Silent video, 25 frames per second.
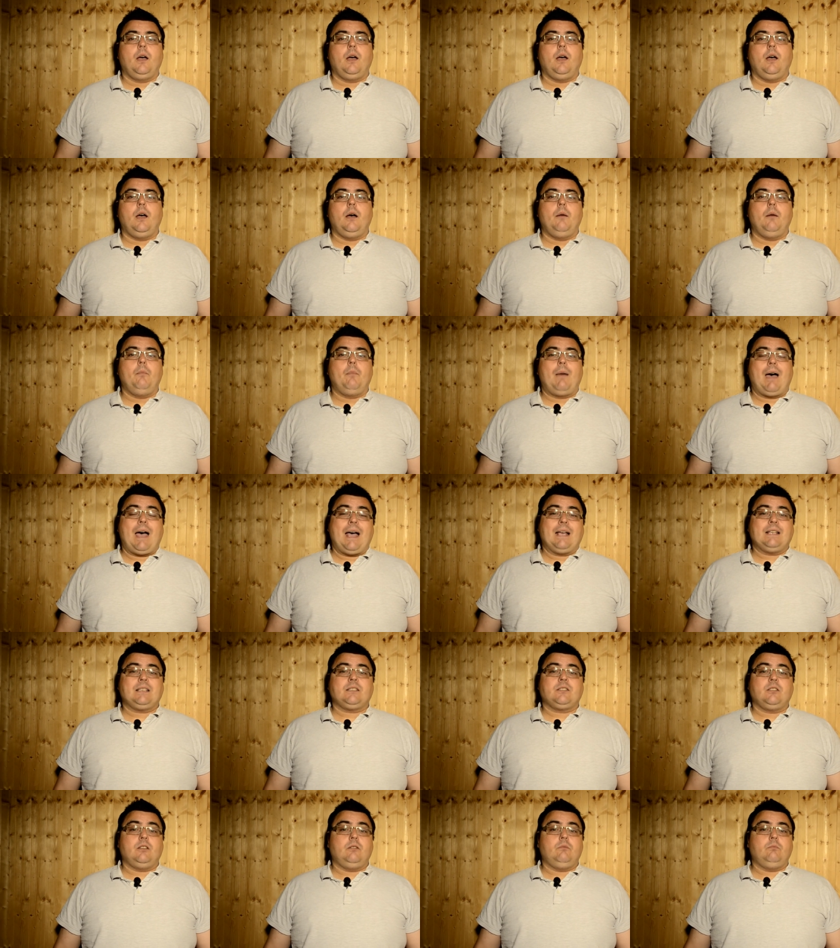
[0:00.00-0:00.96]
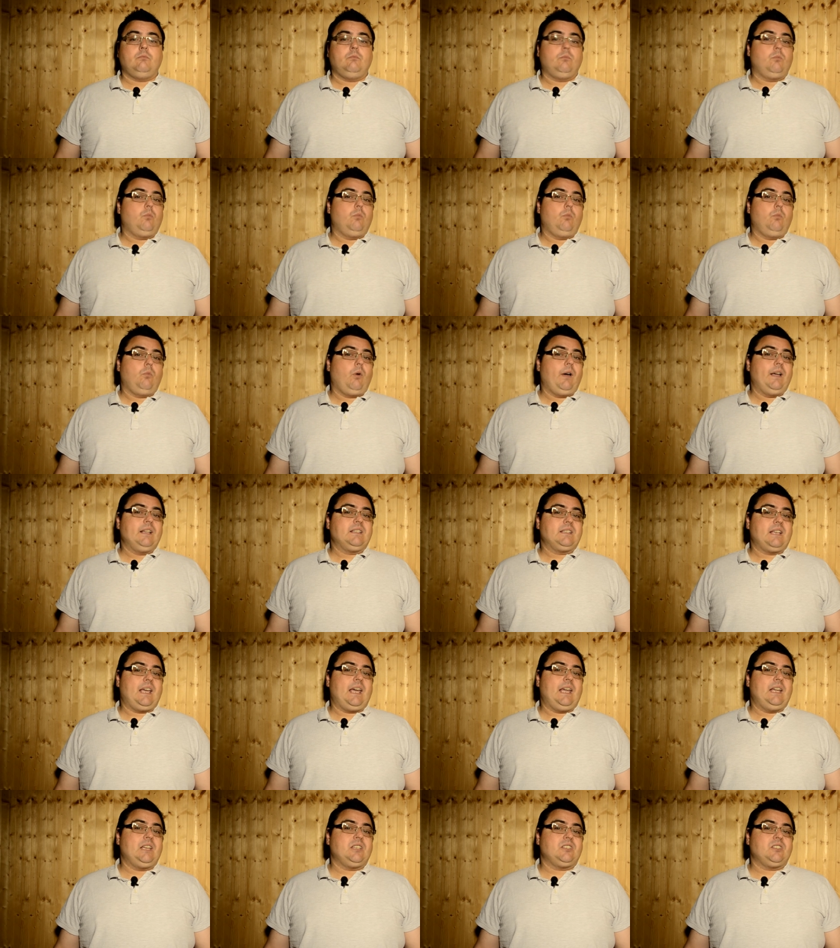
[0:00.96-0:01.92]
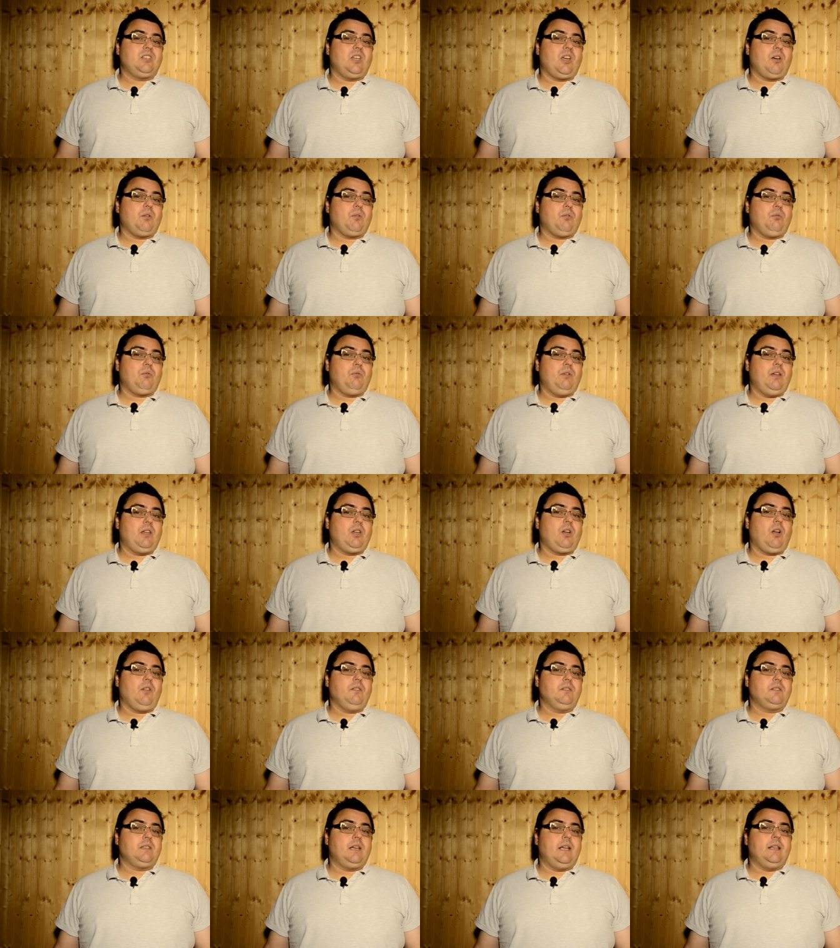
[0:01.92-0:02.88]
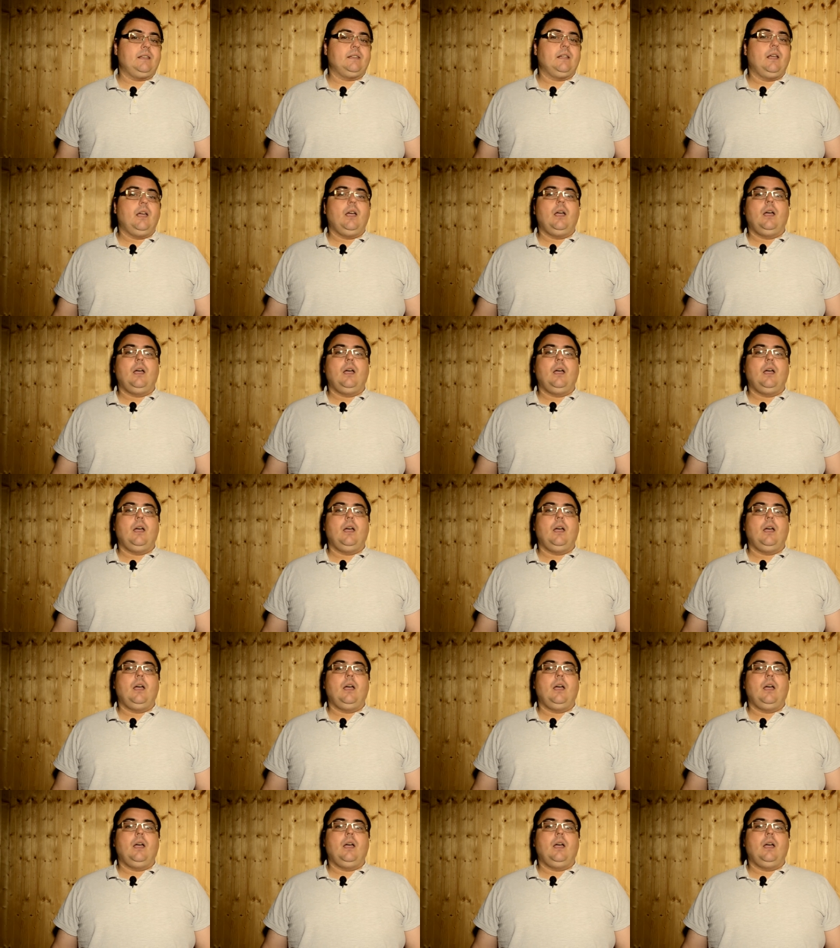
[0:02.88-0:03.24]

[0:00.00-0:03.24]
um, ask them what is the H C O three content.